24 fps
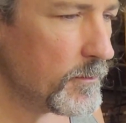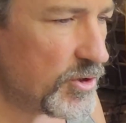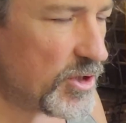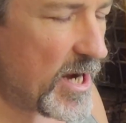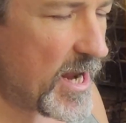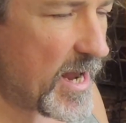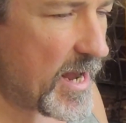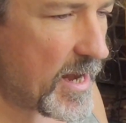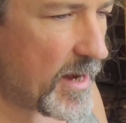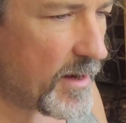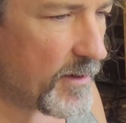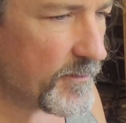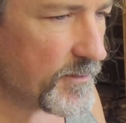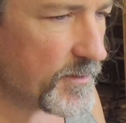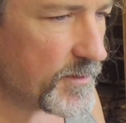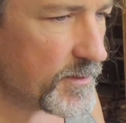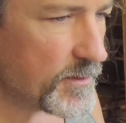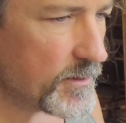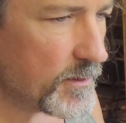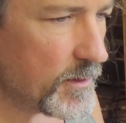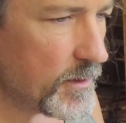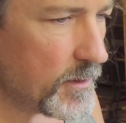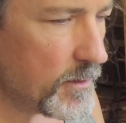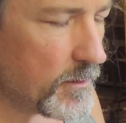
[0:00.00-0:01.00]

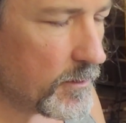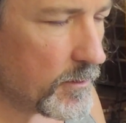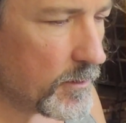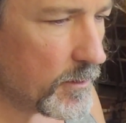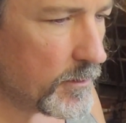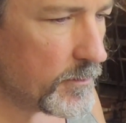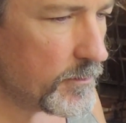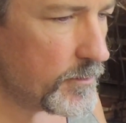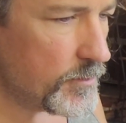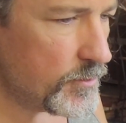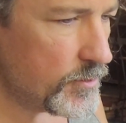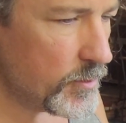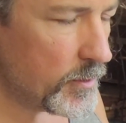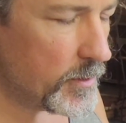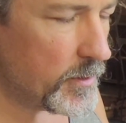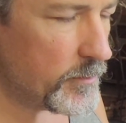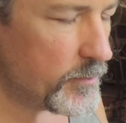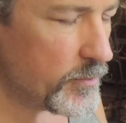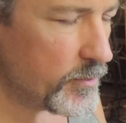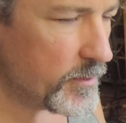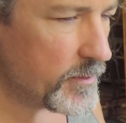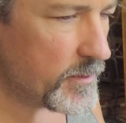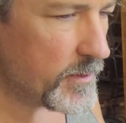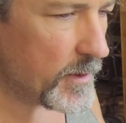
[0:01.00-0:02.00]
shafts and on the
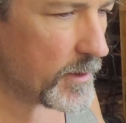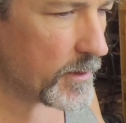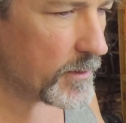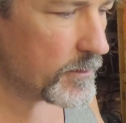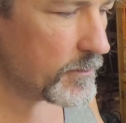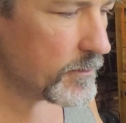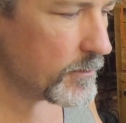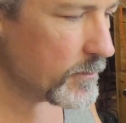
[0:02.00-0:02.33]
joint protector.